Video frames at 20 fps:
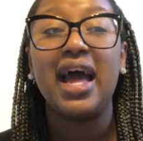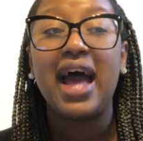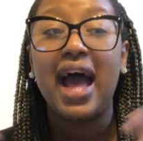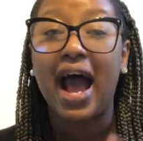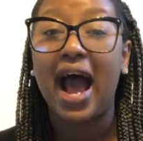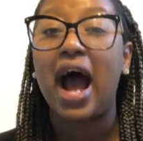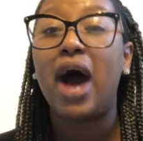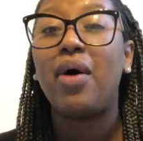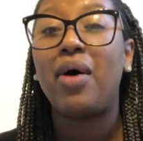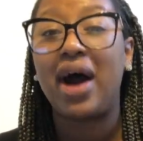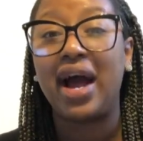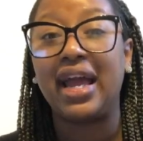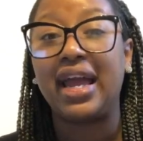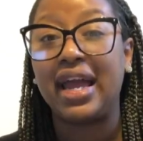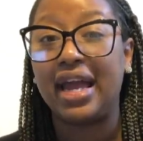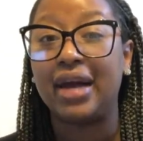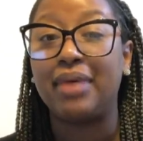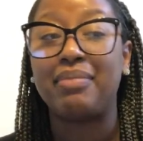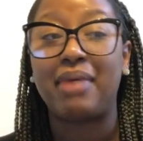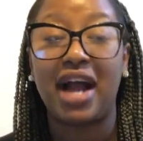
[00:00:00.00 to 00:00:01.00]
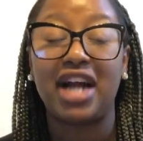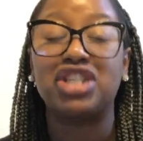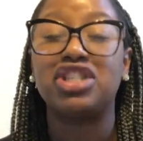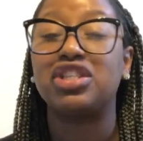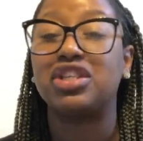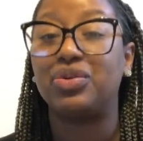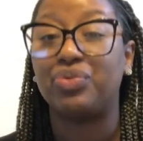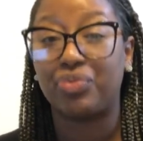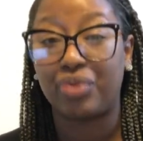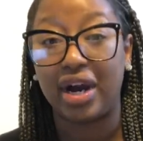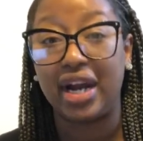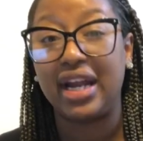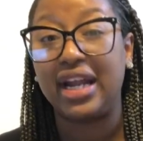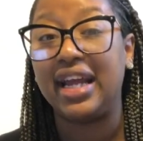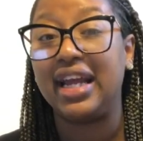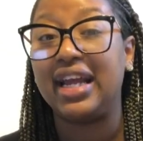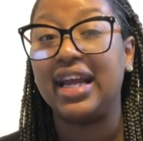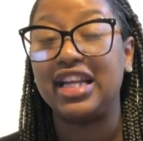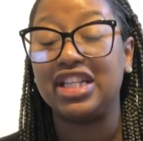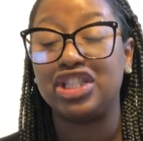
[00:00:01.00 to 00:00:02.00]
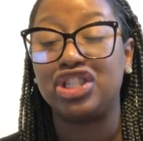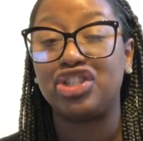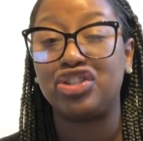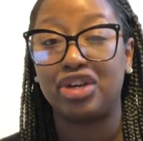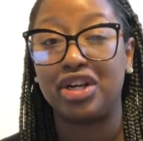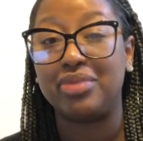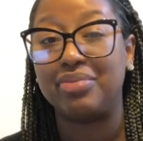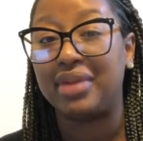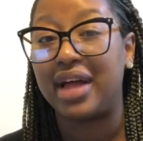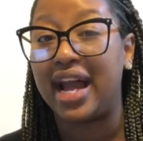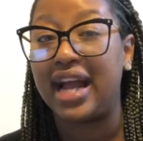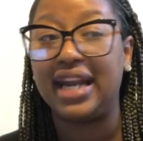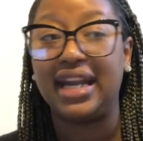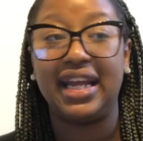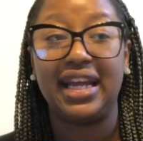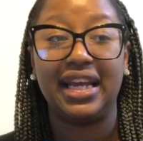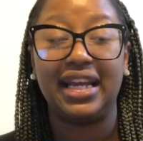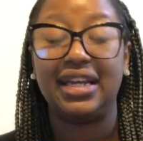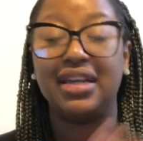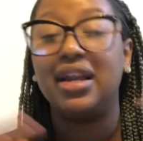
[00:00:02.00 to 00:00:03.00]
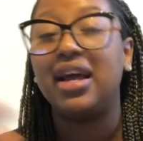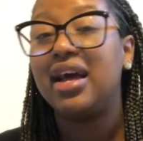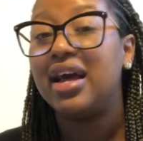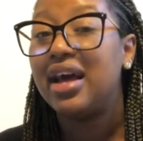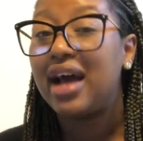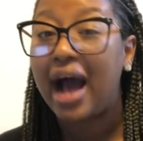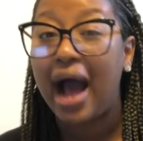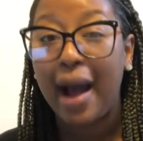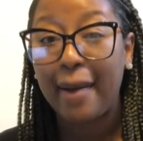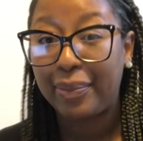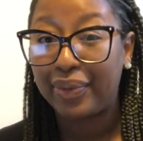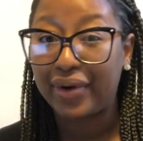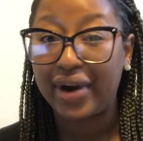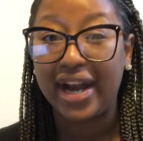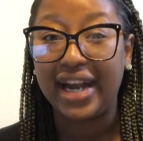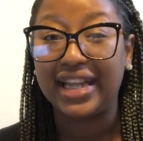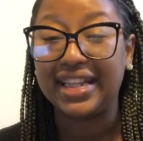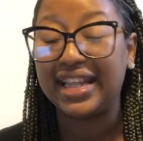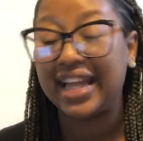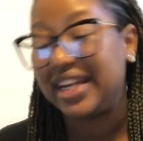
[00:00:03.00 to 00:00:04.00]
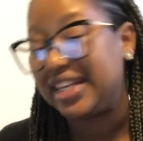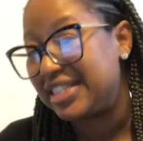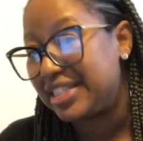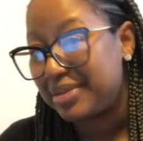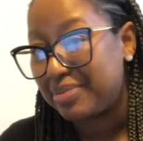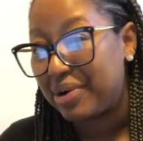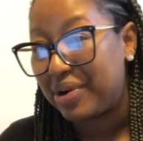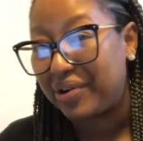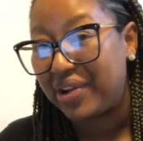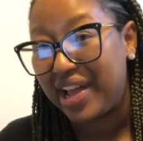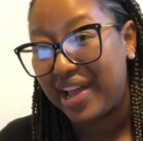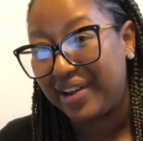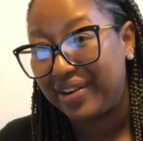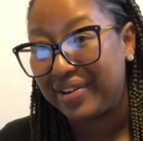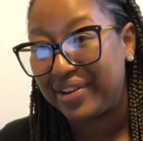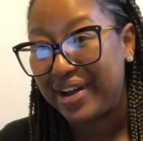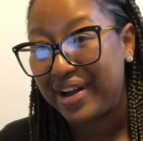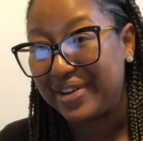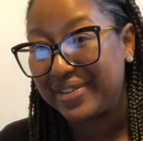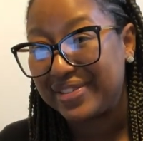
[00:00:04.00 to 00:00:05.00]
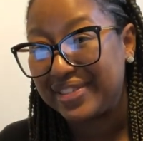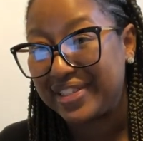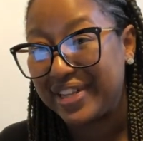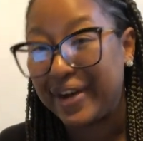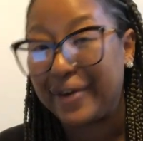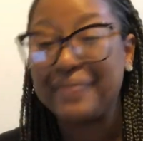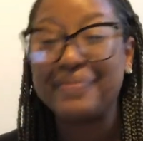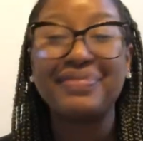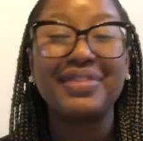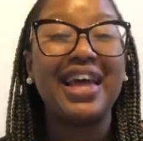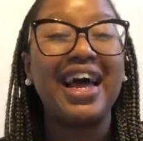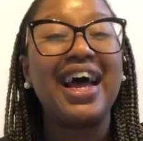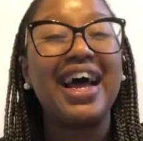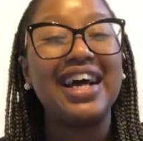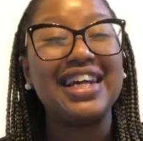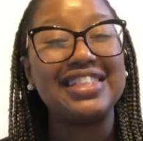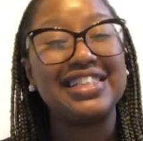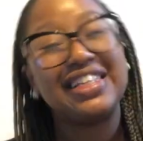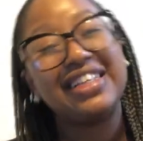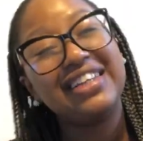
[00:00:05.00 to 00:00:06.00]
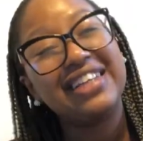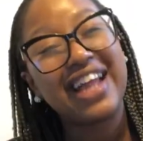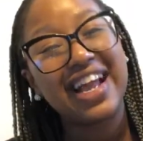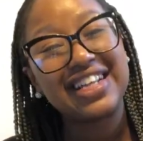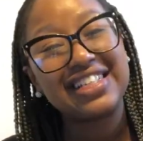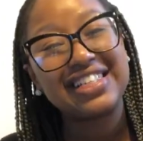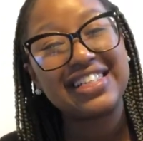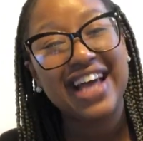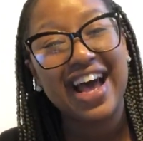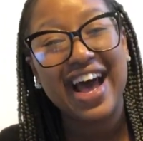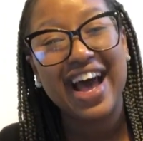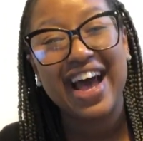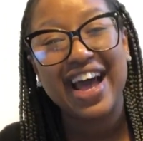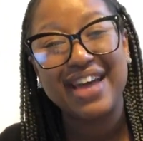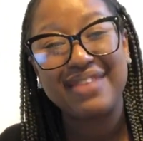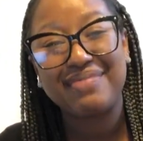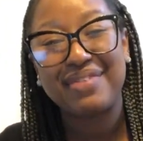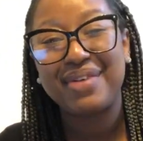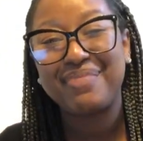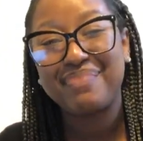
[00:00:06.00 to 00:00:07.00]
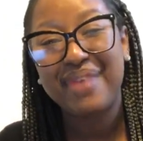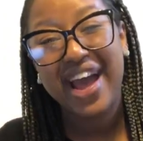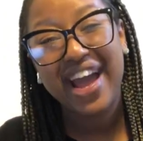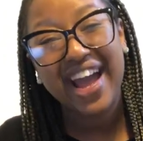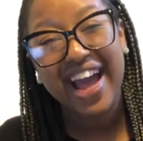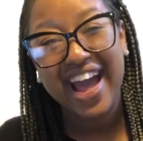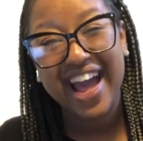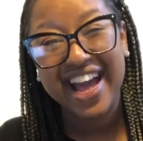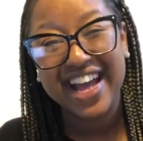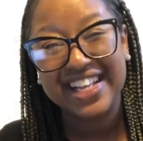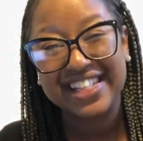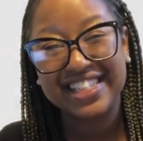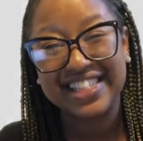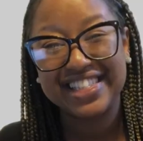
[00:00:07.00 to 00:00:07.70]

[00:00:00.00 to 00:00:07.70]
how I am actually running and streamlining and operating LadyCIMONNE Candle Co. So until next time, bye guys.